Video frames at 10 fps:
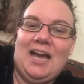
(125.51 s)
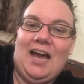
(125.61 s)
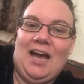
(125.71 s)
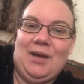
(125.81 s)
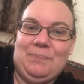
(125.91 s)

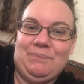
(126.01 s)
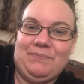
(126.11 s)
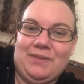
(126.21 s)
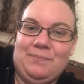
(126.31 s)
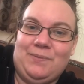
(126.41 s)

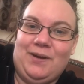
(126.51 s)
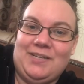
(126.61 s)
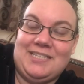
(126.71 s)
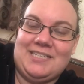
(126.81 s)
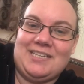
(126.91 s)
But I
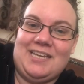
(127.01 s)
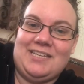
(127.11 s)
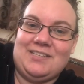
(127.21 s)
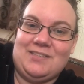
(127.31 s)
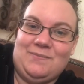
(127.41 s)
did say
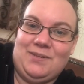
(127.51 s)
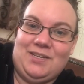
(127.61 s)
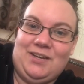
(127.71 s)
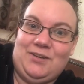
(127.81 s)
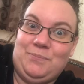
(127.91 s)
to them, you
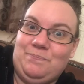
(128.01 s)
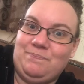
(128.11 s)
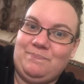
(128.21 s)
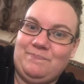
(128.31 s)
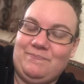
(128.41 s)
know,
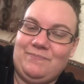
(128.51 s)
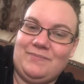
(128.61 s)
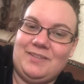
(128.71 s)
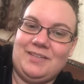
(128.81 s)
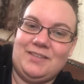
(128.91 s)

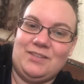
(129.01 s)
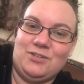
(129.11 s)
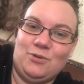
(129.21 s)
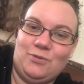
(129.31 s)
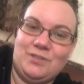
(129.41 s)
the
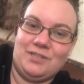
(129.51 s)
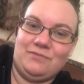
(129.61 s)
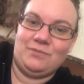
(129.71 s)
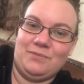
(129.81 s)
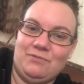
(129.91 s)
doctor
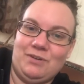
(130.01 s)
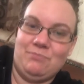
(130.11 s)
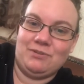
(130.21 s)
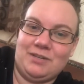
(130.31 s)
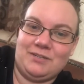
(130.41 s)
from the
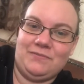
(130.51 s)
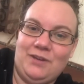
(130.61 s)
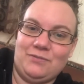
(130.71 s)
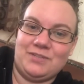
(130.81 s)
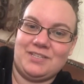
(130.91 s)
reproductive
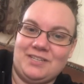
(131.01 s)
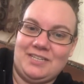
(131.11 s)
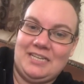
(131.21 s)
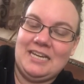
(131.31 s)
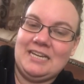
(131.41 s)
health
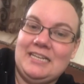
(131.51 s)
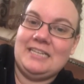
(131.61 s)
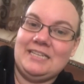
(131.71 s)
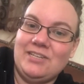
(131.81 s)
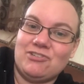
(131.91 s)
study
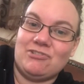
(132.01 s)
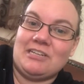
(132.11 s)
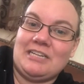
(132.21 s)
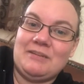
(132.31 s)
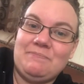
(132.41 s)

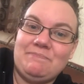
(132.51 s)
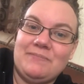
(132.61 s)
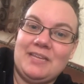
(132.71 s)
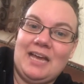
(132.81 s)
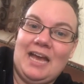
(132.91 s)
literally
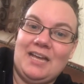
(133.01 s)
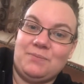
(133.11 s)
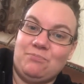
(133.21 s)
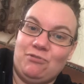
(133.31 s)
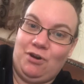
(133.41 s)
had a
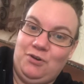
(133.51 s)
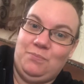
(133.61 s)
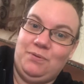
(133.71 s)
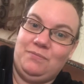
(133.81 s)
probe